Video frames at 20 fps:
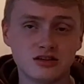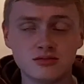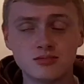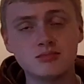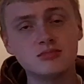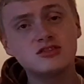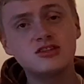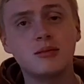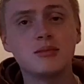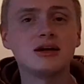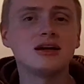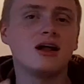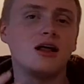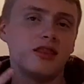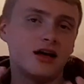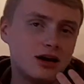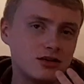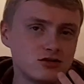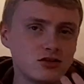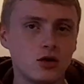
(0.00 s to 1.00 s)
Something like
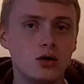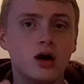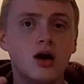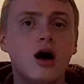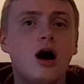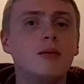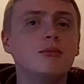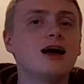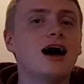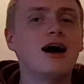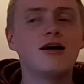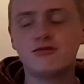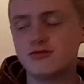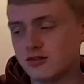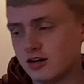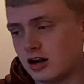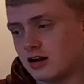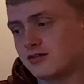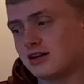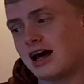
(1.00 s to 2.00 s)
that. So I'm going to have
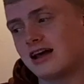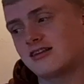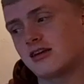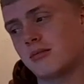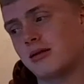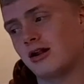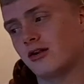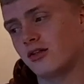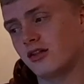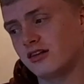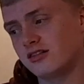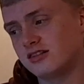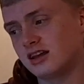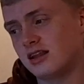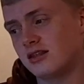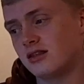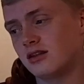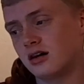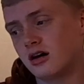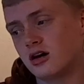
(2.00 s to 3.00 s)
kind of an essay plan on this
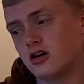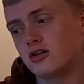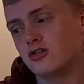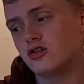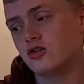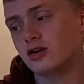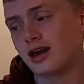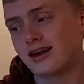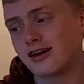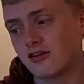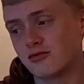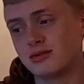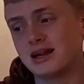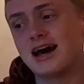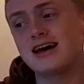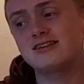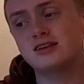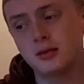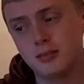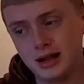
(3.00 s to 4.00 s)
in the UK government
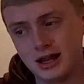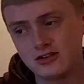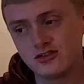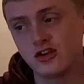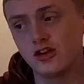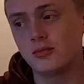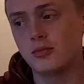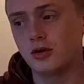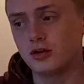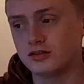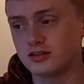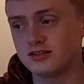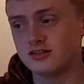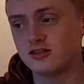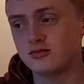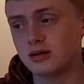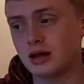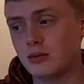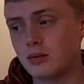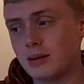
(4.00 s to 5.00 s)
essay plans on the Politics
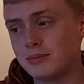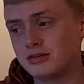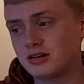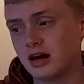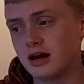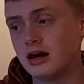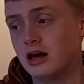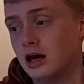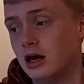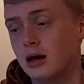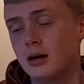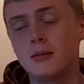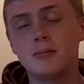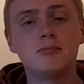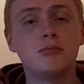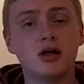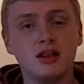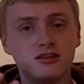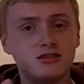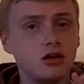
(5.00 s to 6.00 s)
Explained website,
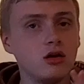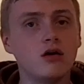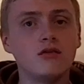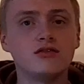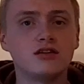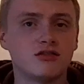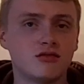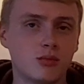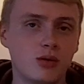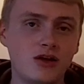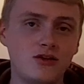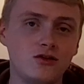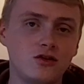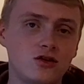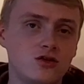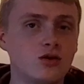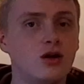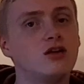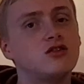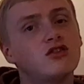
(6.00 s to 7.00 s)
but there's a lot of different ways you could
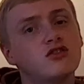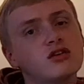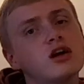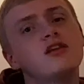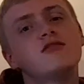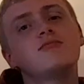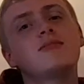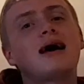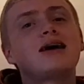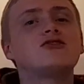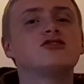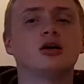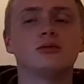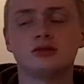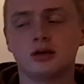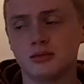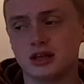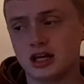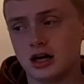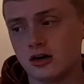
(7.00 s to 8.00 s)
do it and just kind of match up
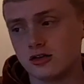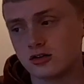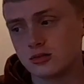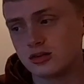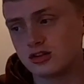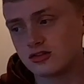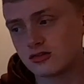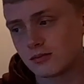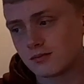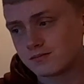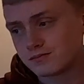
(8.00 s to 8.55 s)
some of the arguments.